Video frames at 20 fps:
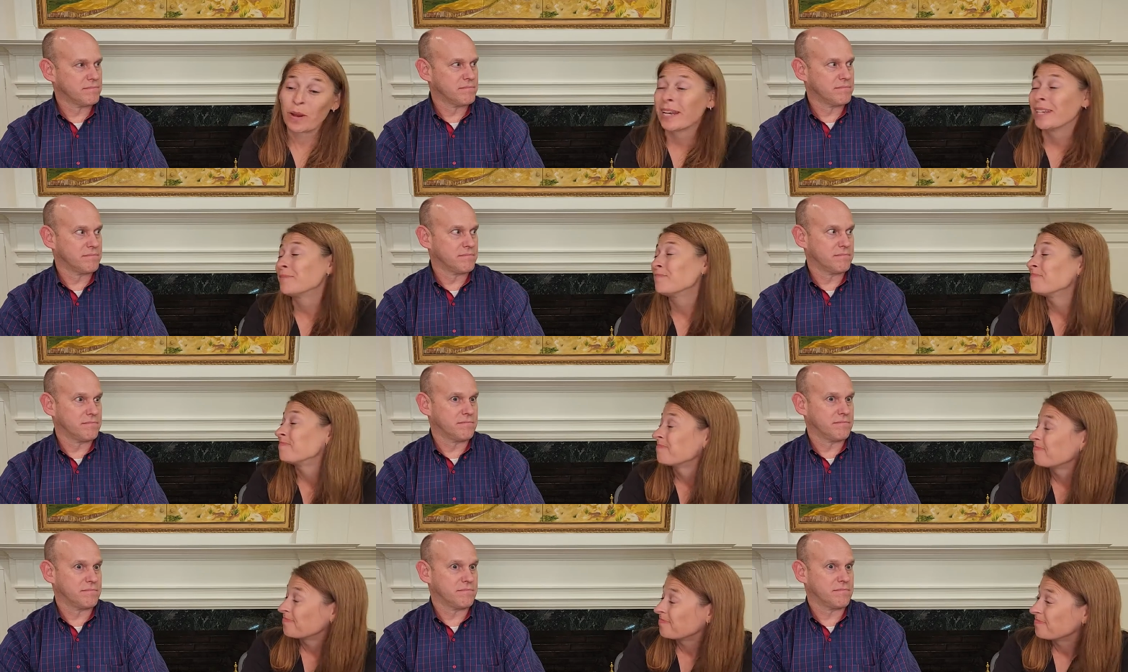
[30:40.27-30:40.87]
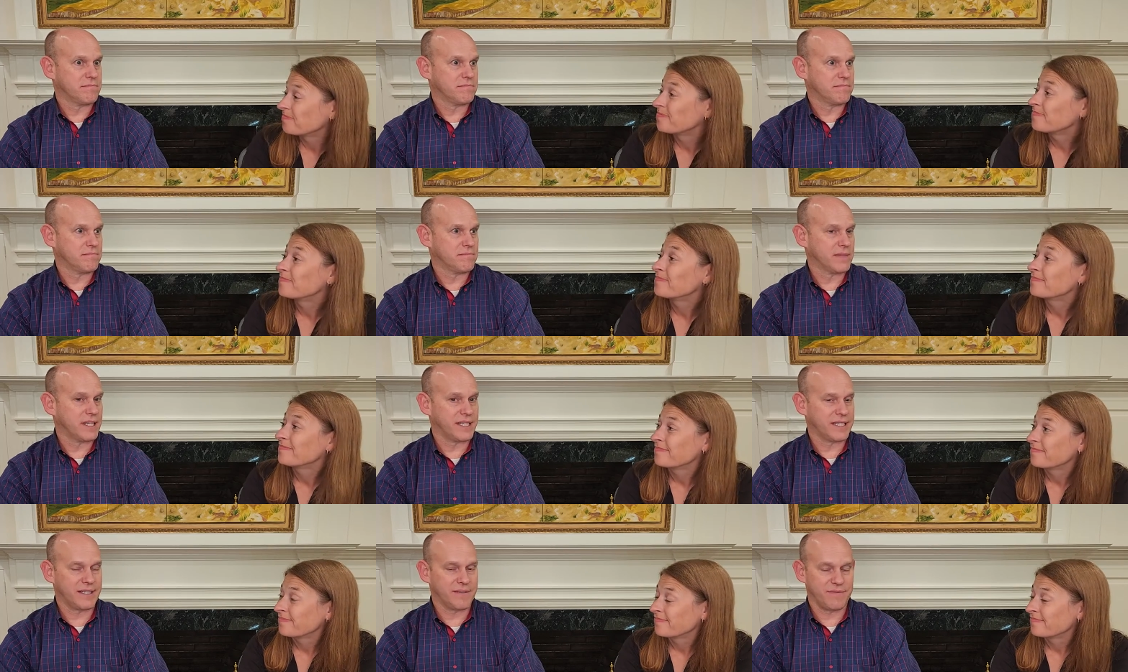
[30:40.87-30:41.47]
Speaker 1: right
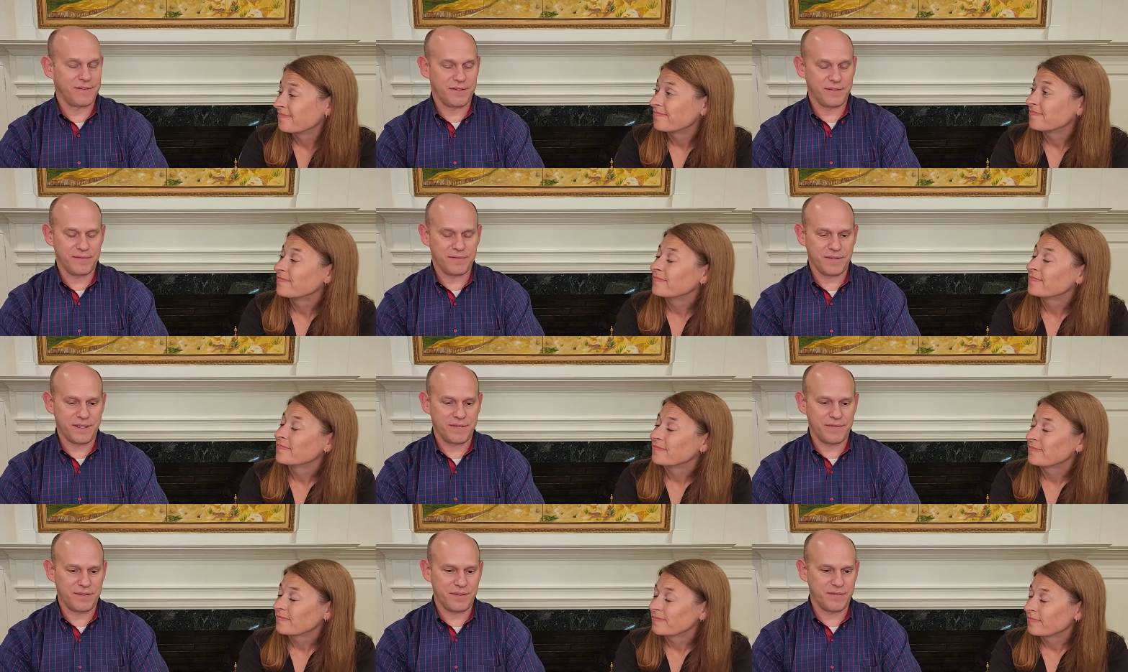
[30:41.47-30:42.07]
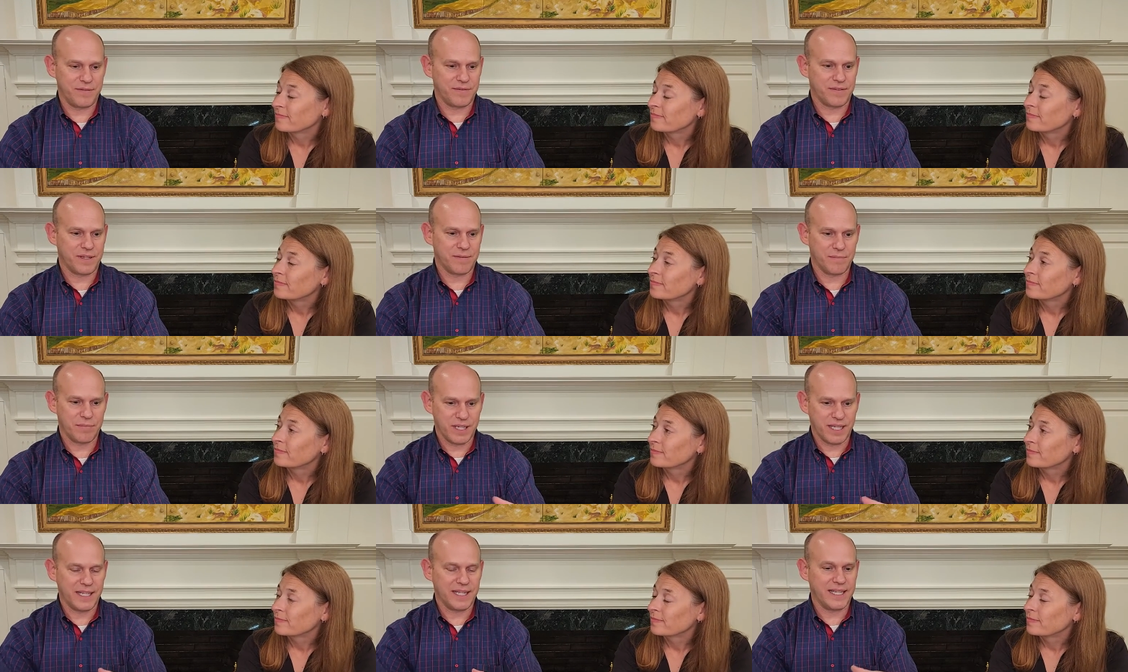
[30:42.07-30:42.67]
like if you've if you've
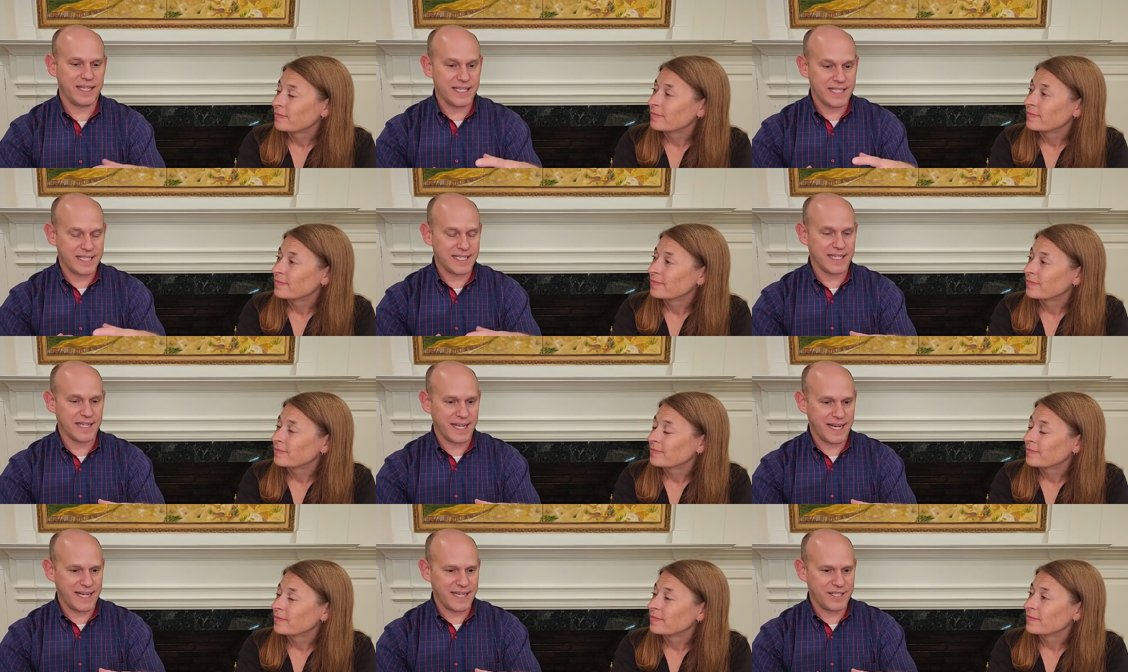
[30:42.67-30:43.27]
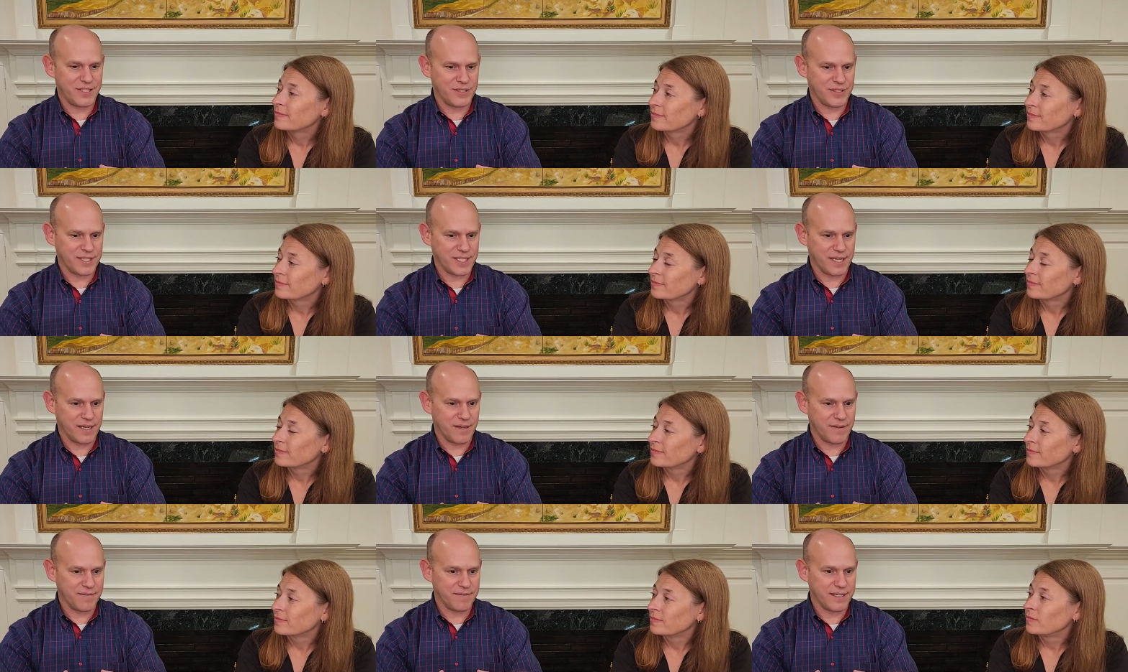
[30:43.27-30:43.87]
completely insulated
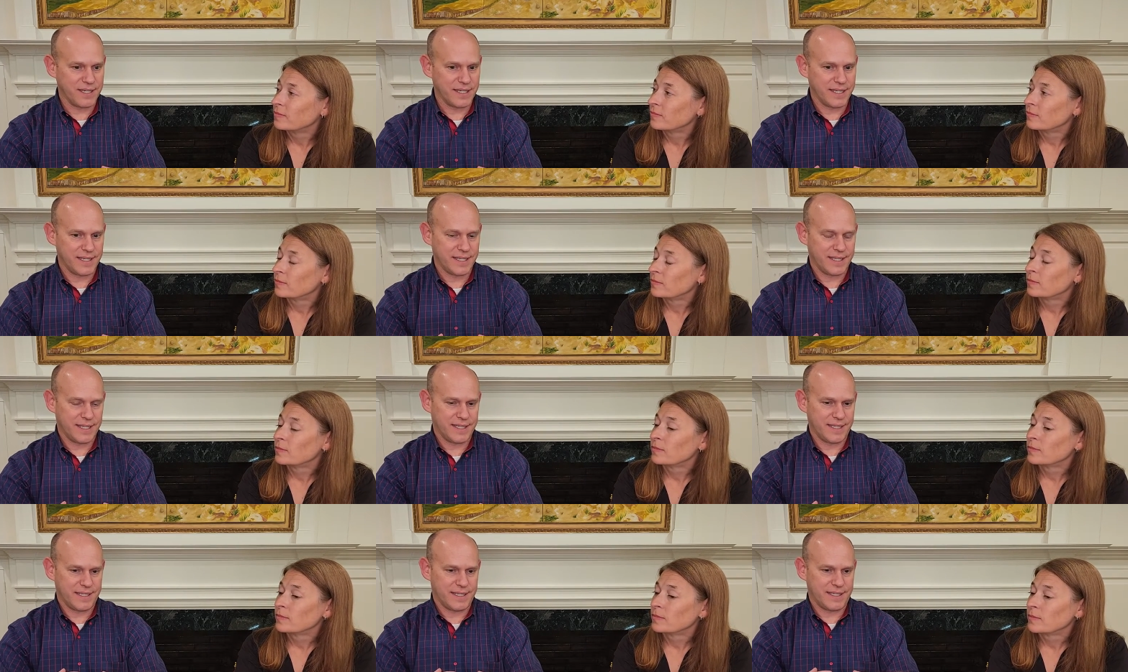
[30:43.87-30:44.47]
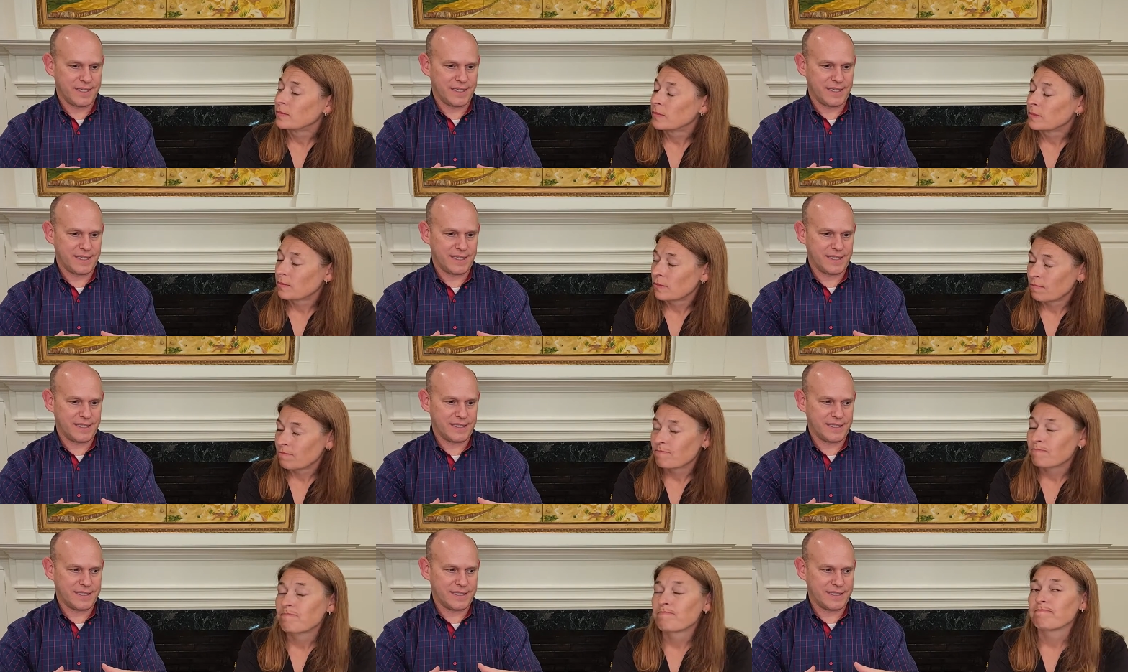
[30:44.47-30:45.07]
yourself
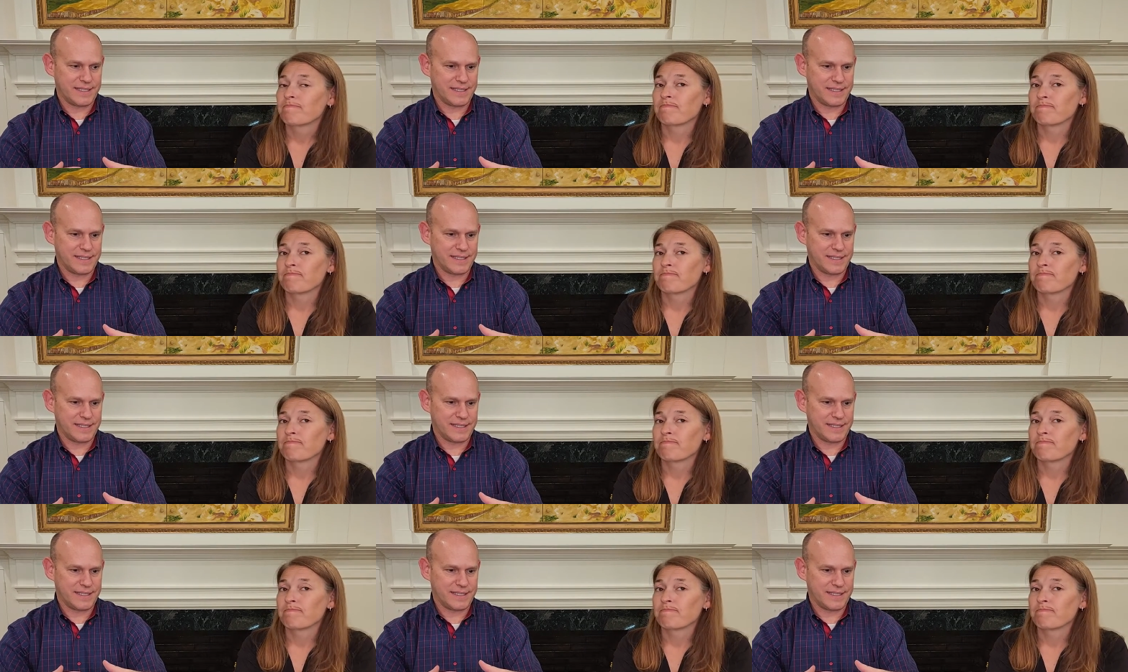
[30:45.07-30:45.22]
uh,